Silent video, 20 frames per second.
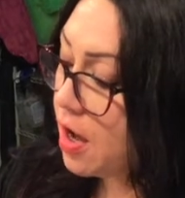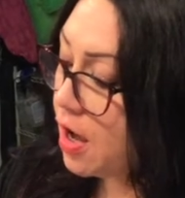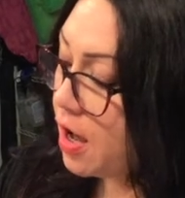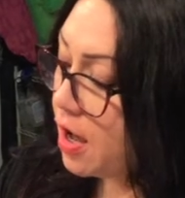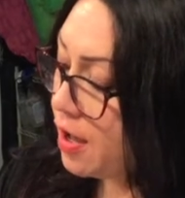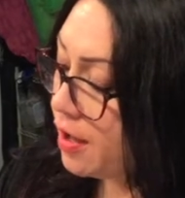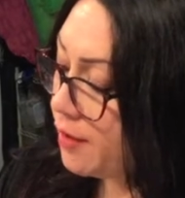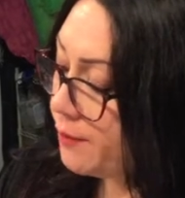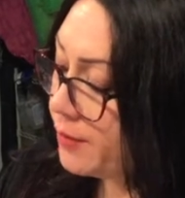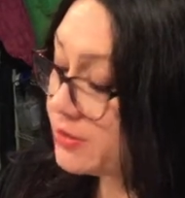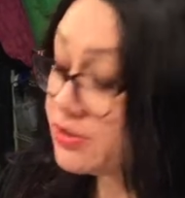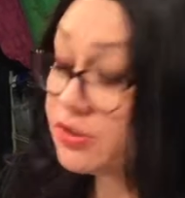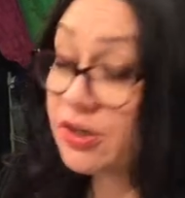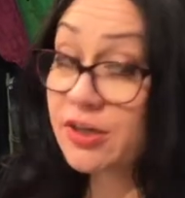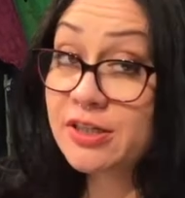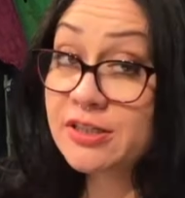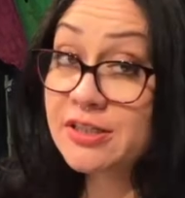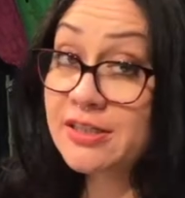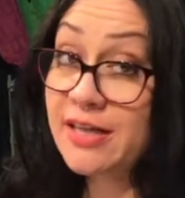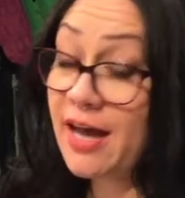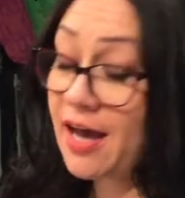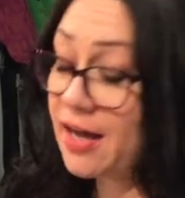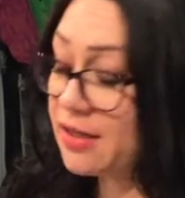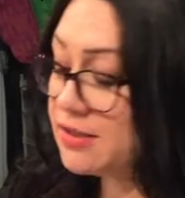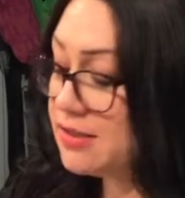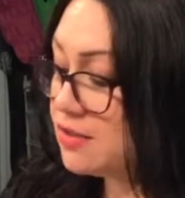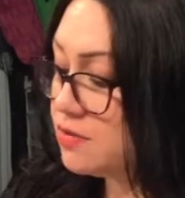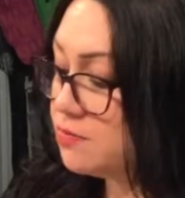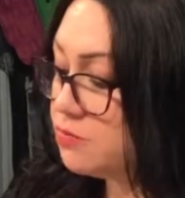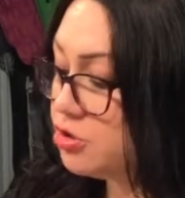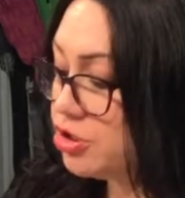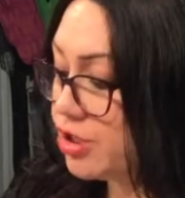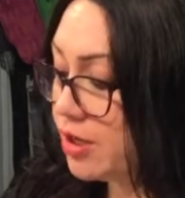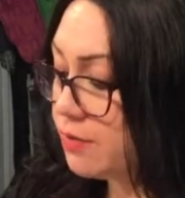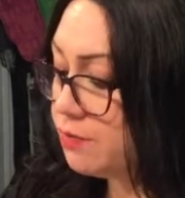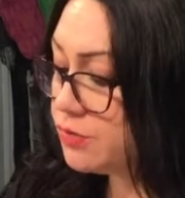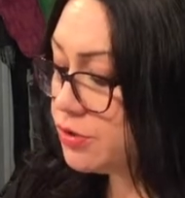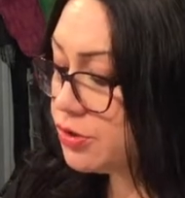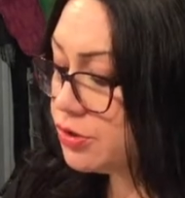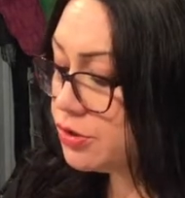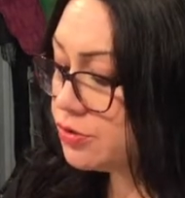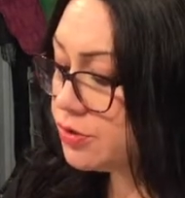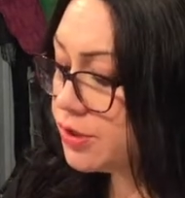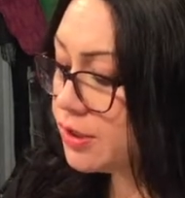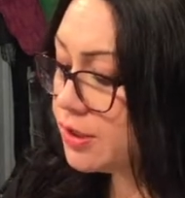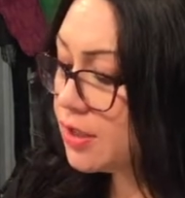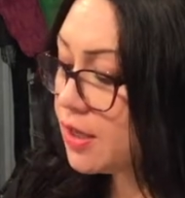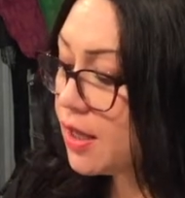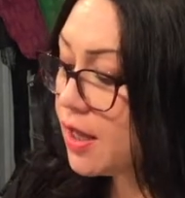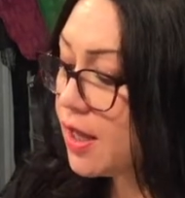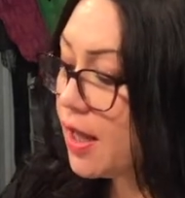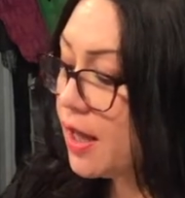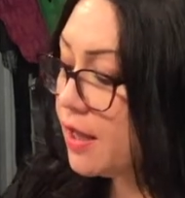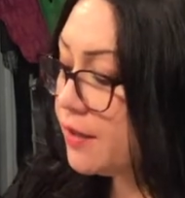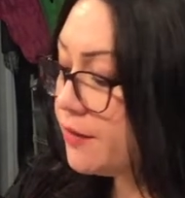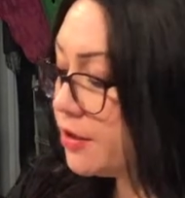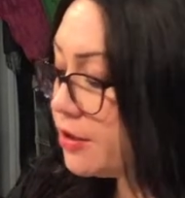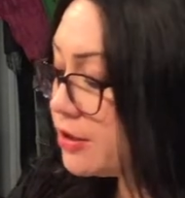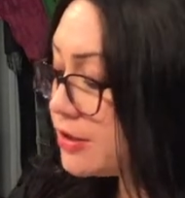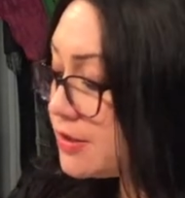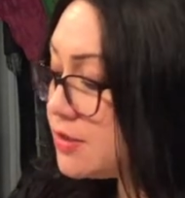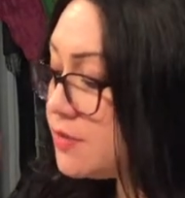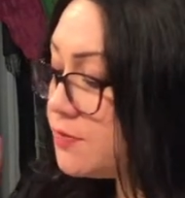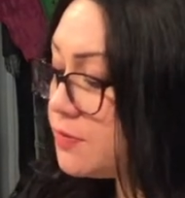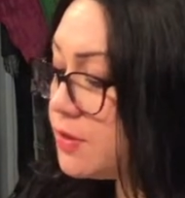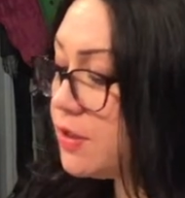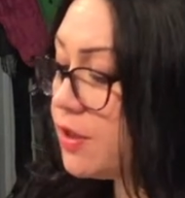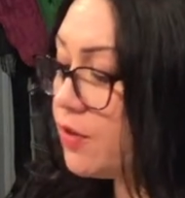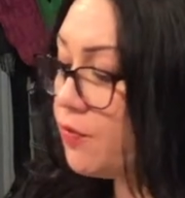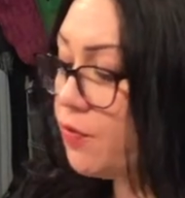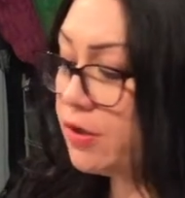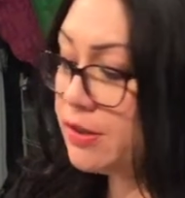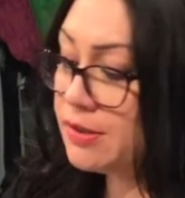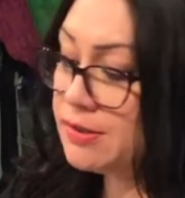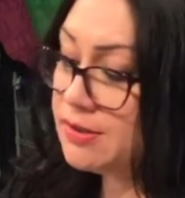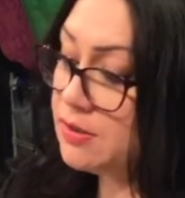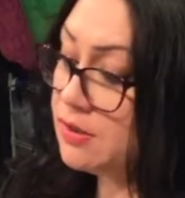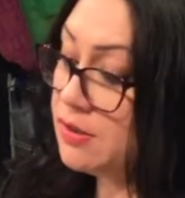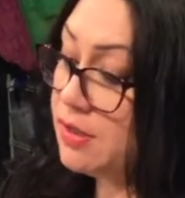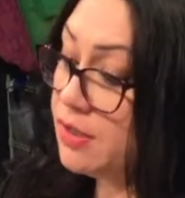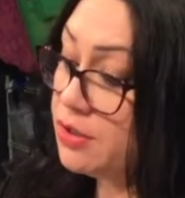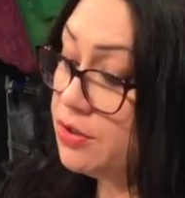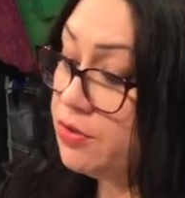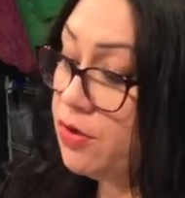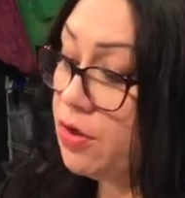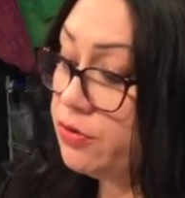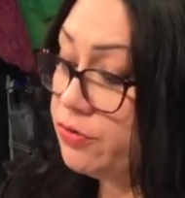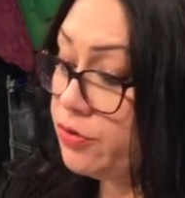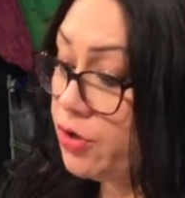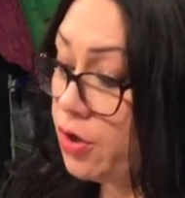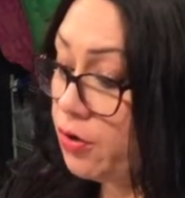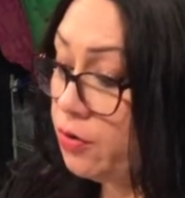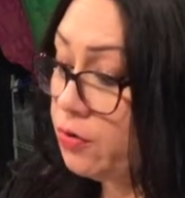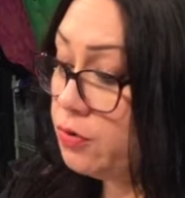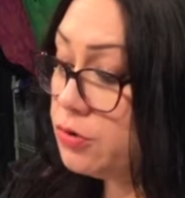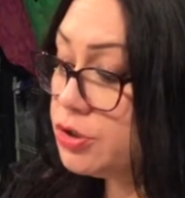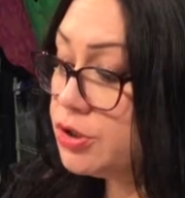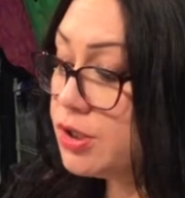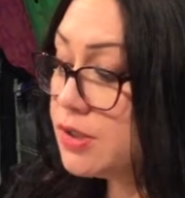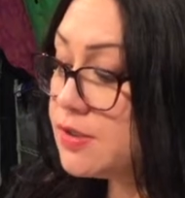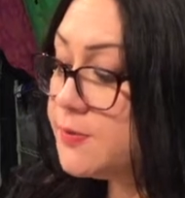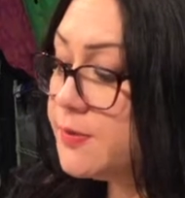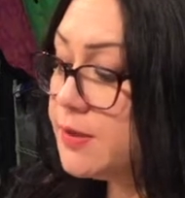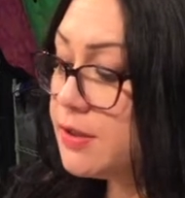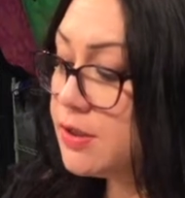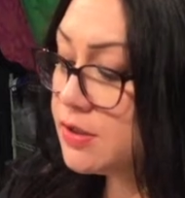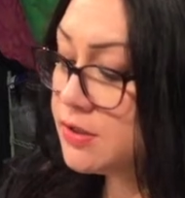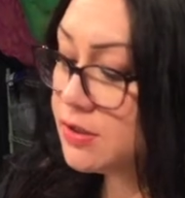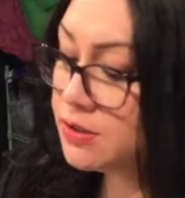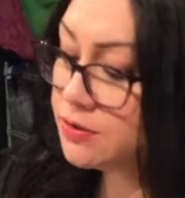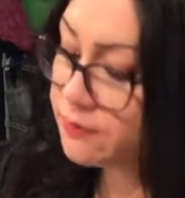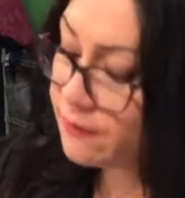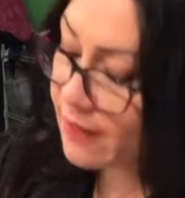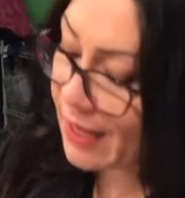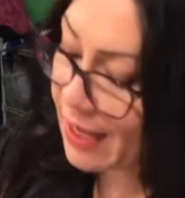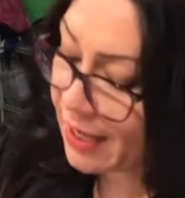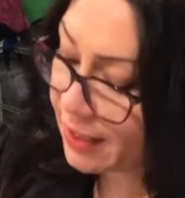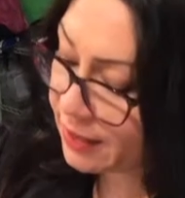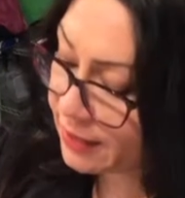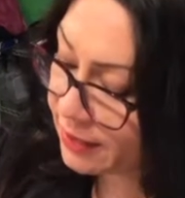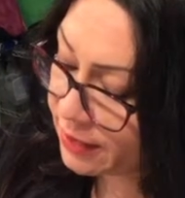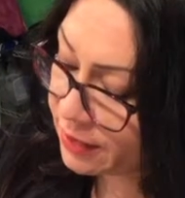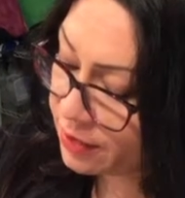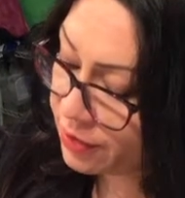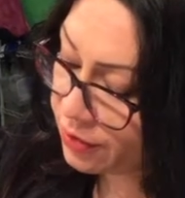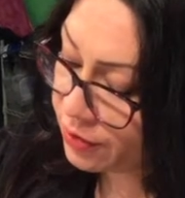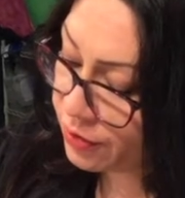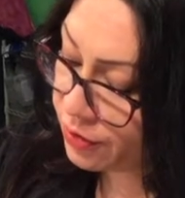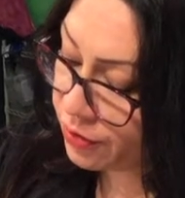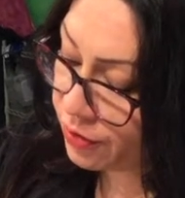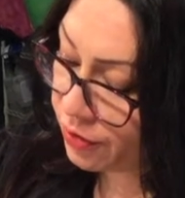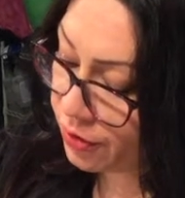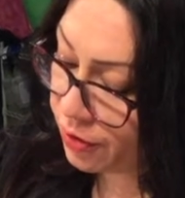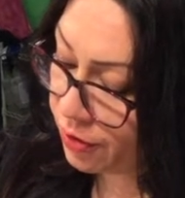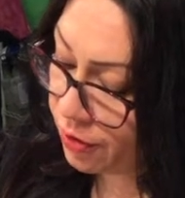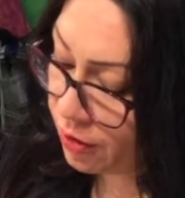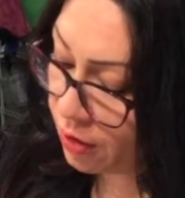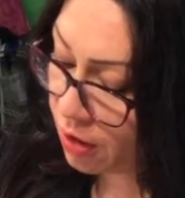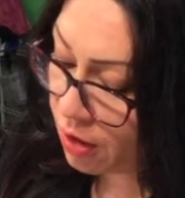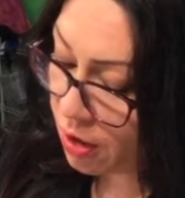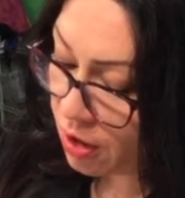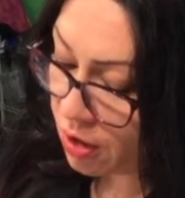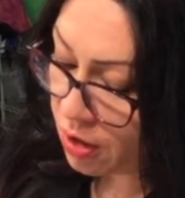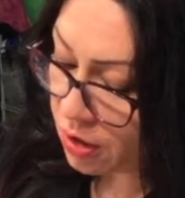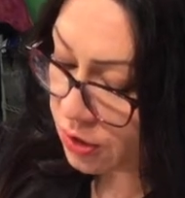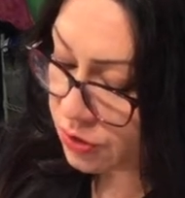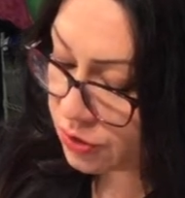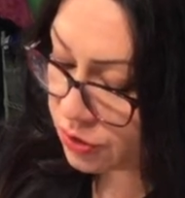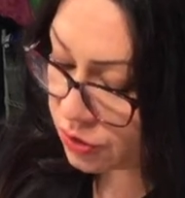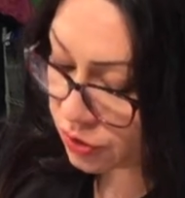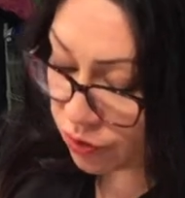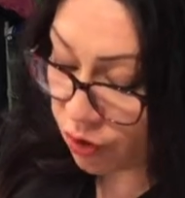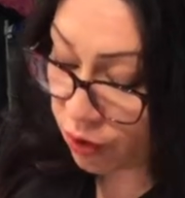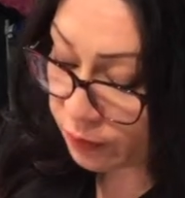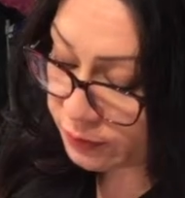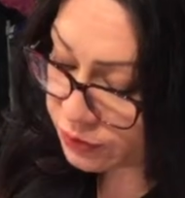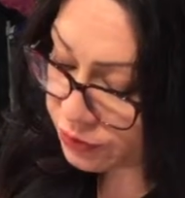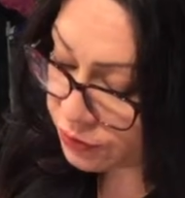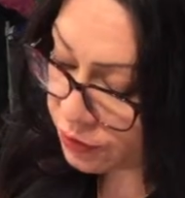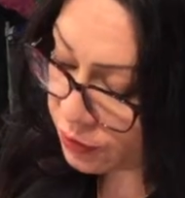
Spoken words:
I started to add some gems to it. And there is something I wanted to let you all know. Just because you've added your sculptural